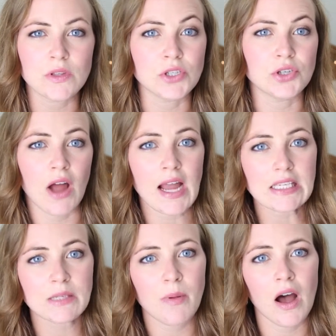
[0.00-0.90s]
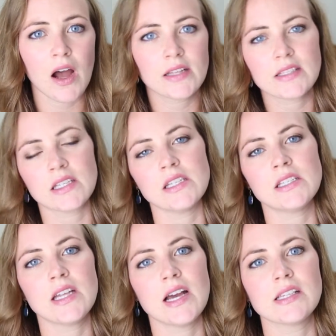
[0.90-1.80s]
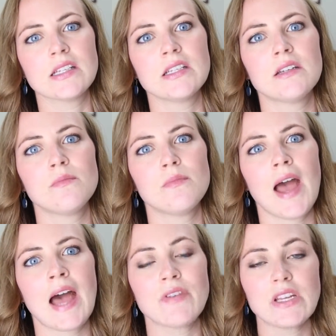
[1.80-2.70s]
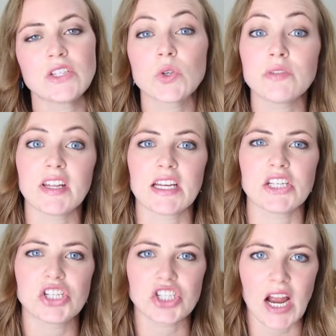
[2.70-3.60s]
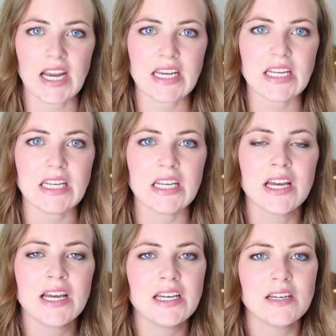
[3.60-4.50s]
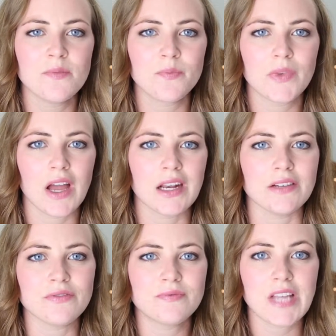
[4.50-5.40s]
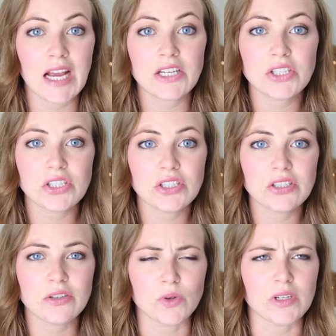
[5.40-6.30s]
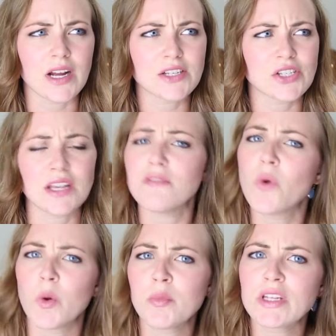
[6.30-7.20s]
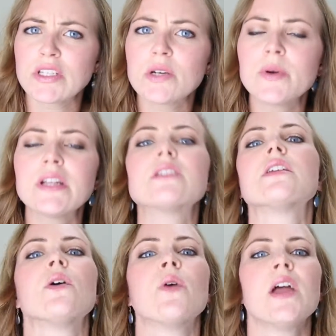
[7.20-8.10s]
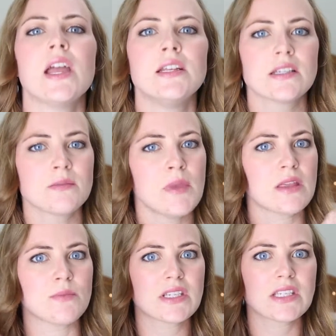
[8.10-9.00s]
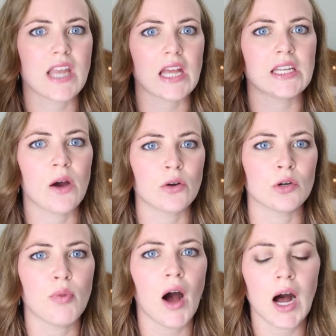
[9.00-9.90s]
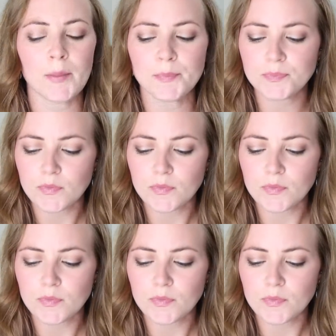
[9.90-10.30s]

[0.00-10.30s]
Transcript: the dry spots, and it doesn't have any sort of like a shiny kind of texture, or I should say formula to it, so it doesn't make them stand out or pop.